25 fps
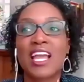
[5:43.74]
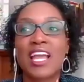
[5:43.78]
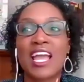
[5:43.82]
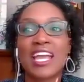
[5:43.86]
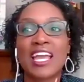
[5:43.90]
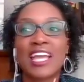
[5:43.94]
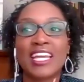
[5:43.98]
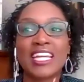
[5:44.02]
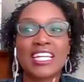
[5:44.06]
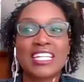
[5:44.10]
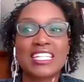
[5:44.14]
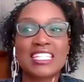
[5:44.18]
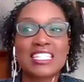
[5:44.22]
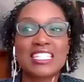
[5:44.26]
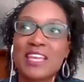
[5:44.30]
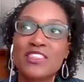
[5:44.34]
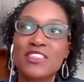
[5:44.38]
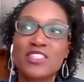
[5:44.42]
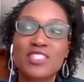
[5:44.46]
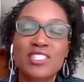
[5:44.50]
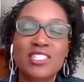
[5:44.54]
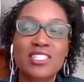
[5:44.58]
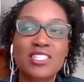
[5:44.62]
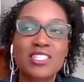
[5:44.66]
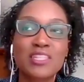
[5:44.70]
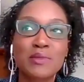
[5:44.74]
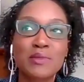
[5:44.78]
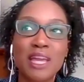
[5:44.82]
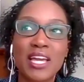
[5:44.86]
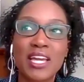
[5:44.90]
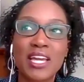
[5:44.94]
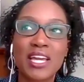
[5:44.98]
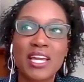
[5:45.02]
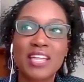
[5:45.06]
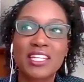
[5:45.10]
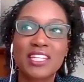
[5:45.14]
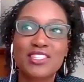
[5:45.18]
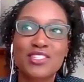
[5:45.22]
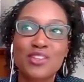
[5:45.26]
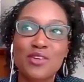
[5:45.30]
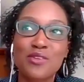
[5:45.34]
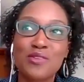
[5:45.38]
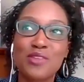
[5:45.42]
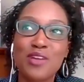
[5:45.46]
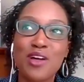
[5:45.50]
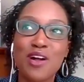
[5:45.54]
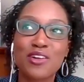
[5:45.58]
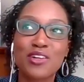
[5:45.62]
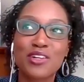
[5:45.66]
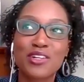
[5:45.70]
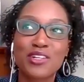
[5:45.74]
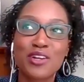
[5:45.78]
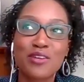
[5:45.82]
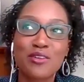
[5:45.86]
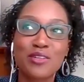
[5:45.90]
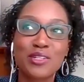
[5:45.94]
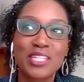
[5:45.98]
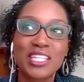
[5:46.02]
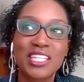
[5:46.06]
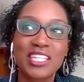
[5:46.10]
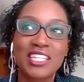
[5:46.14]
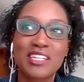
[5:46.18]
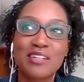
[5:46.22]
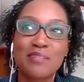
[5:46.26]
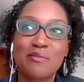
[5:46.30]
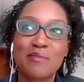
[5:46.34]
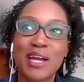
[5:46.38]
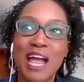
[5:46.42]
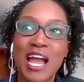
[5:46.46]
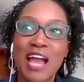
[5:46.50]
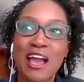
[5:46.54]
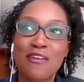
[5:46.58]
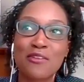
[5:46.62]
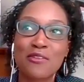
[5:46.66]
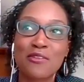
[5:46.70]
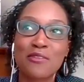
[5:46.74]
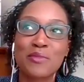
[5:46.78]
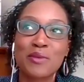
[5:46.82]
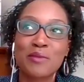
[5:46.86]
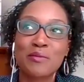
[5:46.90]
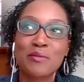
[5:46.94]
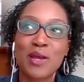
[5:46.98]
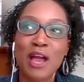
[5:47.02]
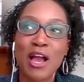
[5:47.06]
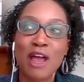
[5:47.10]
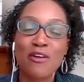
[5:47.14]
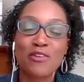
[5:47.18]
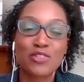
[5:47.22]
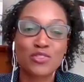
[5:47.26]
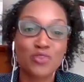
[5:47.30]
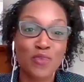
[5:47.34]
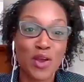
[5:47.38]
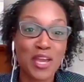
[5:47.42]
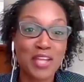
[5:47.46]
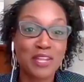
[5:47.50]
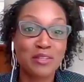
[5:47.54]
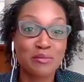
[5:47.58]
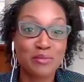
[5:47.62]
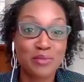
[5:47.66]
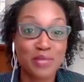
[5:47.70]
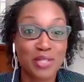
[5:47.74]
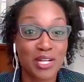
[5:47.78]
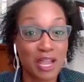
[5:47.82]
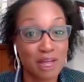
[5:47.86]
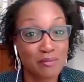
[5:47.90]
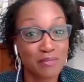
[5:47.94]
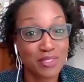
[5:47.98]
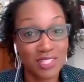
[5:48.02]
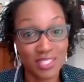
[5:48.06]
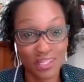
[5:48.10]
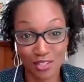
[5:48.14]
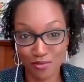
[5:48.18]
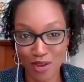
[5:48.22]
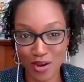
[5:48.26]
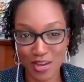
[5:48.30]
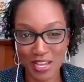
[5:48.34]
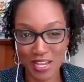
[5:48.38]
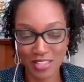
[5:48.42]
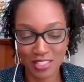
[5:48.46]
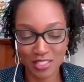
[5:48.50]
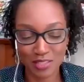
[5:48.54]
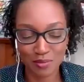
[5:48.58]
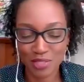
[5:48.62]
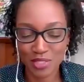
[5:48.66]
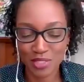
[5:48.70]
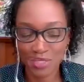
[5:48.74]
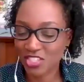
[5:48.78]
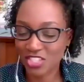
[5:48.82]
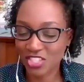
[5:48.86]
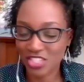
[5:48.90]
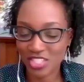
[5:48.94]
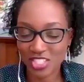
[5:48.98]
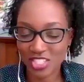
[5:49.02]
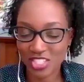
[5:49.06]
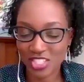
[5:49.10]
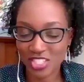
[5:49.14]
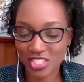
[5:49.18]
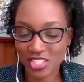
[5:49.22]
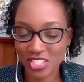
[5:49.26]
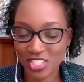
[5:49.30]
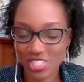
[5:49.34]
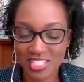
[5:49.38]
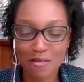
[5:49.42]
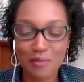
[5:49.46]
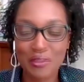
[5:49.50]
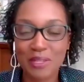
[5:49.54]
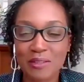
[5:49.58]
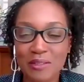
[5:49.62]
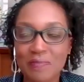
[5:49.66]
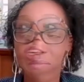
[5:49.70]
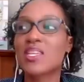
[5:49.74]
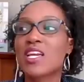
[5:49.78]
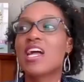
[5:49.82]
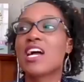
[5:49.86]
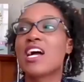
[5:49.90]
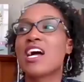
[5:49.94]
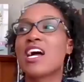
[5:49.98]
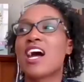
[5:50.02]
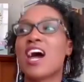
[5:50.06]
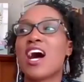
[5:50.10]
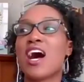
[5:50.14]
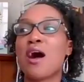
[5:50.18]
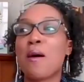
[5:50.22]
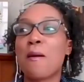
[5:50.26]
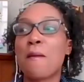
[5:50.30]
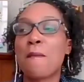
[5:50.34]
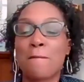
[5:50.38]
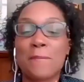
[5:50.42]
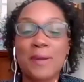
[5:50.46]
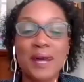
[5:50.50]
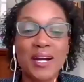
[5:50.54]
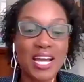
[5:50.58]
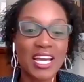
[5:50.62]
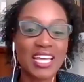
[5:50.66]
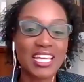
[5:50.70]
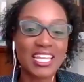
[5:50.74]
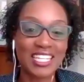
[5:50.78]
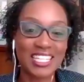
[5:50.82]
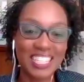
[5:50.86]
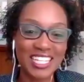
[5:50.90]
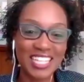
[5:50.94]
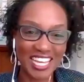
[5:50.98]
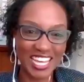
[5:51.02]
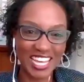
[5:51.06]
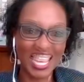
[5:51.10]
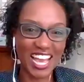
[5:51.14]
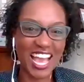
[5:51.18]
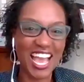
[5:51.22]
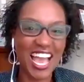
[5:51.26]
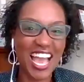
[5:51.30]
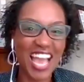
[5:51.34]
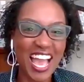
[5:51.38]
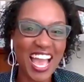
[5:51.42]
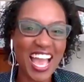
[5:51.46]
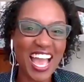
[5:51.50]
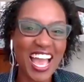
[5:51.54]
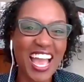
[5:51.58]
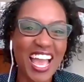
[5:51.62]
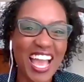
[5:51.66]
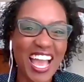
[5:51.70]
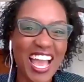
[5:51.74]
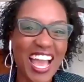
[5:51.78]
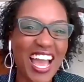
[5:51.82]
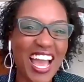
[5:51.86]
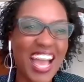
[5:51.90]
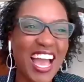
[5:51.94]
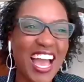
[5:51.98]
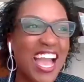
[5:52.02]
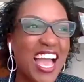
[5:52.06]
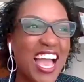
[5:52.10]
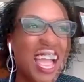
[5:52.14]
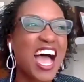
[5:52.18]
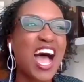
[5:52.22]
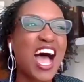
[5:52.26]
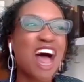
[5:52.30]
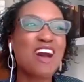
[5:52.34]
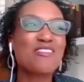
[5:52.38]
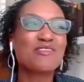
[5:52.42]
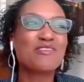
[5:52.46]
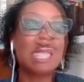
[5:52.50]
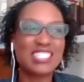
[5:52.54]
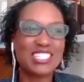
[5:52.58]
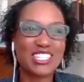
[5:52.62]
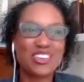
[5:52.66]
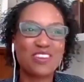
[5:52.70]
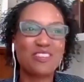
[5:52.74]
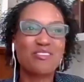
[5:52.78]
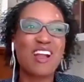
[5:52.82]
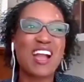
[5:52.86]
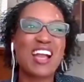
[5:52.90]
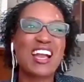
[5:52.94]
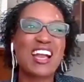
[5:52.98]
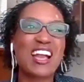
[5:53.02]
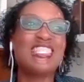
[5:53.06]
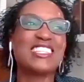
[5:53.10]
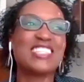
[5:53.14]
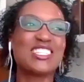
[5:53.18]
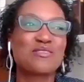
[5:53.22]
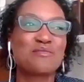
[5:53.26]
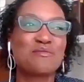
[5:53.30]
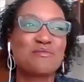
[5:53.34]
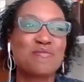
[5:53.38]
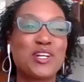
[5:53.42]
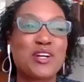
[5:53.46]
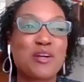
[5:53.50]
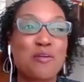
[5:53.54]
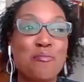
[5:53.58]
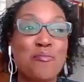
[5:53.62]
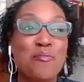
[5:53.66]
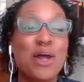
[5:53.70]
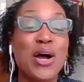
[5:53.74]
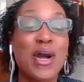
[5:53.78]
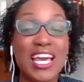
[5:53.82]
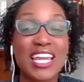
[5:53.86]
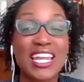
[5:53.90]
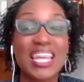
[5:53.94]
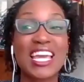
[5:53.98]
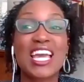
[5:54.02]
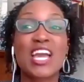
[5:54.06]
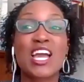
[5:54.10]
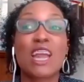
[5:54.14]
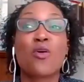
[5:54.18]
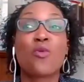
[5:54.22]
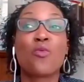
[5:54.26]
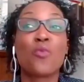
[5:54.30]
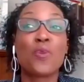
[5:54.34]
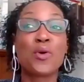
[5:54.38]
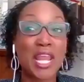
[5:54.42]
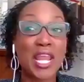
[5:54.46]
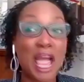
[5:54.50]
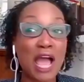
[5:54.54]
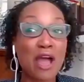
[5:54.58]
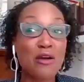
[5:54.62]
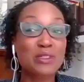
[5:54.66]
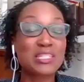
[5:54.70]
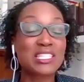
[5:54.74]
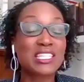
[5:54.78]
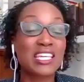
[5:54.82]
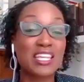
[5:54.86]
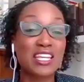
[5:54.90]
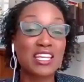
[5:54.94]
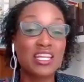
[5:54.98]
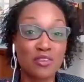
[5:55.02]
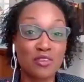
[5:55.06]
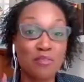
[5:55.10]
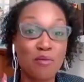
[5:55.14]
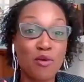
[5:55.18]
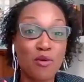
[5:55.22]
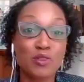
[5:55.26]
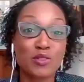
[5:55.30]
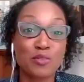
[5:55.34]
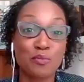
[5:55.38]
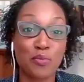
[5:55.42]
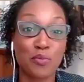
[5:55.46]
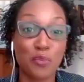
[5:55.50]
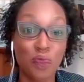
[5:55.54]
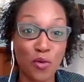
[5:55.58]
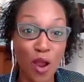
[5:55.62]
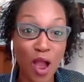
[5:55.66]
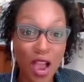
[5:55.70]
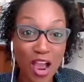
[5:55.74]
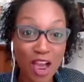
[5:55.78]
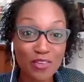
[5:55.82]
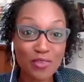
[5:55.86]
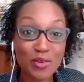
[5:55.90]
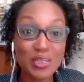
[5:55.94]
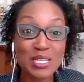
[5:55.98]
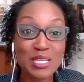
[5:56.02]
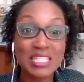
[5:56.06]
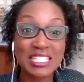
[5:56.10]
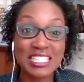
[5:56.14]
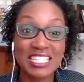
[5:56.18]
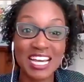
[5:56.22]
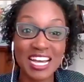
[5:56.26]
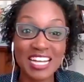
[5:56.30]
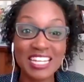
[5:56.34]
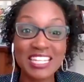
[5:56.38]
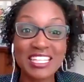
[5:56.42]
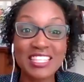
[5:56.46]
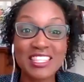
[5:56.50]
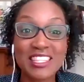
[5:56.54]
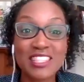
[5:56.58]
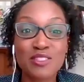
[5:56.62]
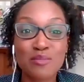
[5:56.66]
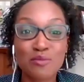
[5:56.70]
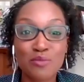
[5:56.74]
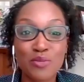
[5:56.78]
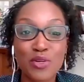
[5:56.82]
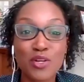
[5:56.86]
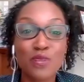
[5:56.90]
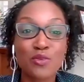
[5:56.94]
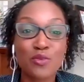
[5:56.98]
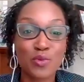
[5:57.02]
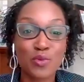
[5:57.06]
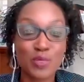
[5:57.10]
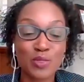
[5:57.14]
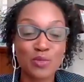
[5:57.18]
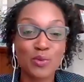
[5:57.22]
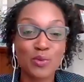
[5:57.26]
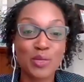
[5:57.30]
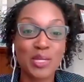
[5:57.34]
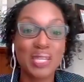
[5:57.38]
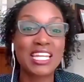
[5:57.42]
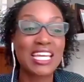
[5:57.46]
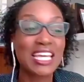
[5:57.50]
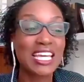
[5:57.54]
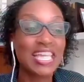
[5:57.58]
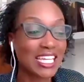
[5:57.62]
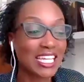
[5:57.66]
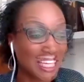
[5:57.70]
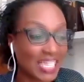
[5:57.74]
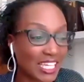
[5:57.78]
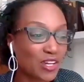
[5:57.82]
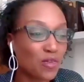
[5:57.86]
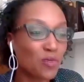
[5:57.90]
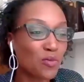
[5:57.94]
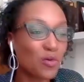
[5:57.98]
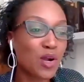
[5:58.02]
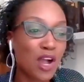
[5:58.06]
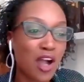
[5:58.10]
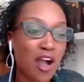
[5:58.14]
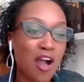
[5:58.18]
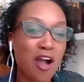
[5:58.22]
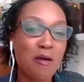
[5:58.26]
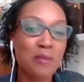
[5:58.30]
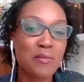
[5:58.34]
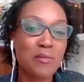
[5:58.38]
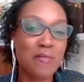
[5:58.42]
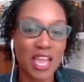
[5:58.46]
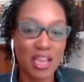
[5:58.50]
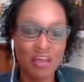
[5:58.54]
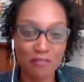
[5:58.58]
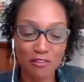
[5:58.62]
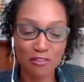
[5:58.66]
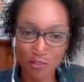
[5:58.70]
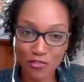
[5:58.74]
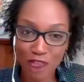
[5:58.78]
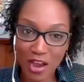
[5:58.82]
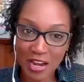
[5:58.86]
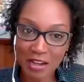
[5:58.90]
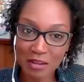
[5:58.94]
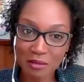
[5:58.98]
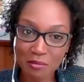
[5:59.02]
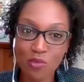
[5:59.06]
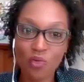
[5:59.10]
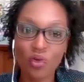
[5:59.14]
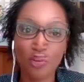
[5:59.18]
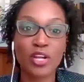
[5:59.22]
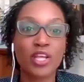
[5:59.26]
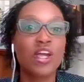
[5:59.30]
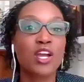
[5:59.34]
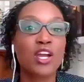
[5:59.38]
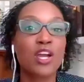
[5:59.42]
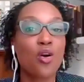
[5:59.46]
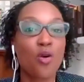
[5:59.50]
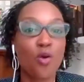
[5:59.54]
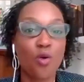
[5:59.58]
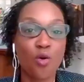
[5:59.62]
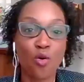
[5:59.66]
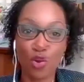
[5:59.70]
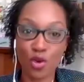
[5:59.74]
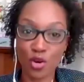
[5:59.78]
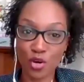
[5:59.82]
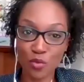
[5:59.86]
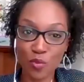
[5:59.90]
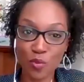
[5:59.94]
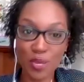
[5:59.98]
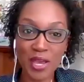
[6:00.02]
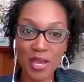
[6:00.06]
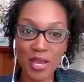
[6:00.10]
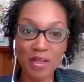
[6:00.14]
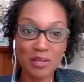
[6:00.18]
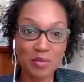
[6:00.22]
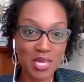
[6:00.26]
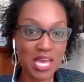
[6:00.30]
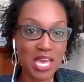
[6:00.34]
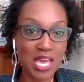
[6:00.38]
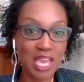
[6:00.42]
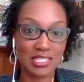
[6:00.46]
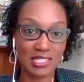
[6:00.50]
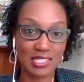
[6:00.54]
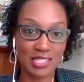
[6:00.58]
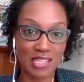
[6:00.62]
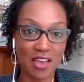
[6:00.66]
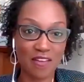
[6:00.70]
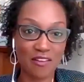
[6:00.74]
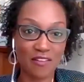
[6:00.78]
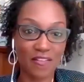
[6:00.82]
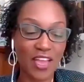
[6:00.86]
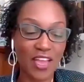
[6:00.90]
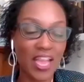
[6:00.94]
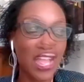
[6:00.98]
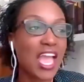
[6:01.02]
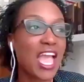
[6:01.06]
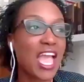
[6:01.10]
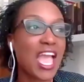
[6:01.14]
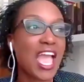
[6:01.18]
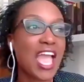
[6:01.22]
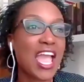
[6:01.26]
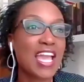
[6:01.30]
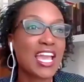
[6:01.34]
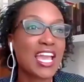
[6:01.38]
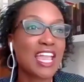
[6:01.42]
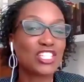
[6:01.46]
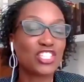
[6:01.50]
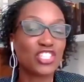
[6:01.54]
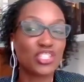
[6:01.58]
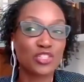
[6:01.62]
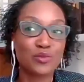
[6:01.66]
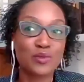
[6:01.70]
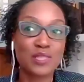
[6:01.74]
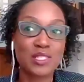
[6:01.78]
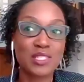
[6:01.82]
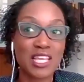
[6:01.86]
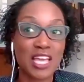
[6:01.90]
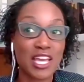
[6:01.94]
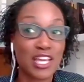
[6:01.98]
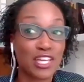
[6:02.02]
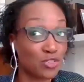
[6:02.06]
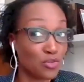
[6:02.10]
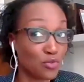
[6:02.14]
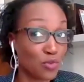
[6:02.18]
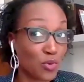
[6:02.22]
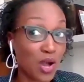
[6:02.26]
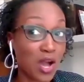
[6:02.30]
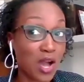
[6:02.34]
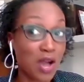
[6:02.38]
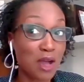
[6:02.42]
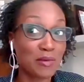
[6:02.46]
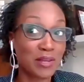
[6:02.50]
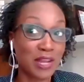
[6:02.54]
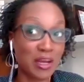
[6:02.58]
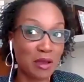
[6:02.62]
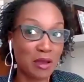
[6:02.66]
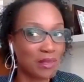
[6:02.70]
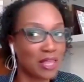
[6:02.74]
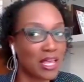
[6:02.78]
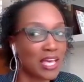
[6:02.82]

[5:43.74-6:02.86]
And it seemed like so long ago, Kia, but I remember I was writing a book. I'm still writing this book. Jesus, help me. But I'm still writing this book. But when I was getting the most progress done in this book was when Kia would call me every Friday morning on her way to BSF. And she would say, you up? And I was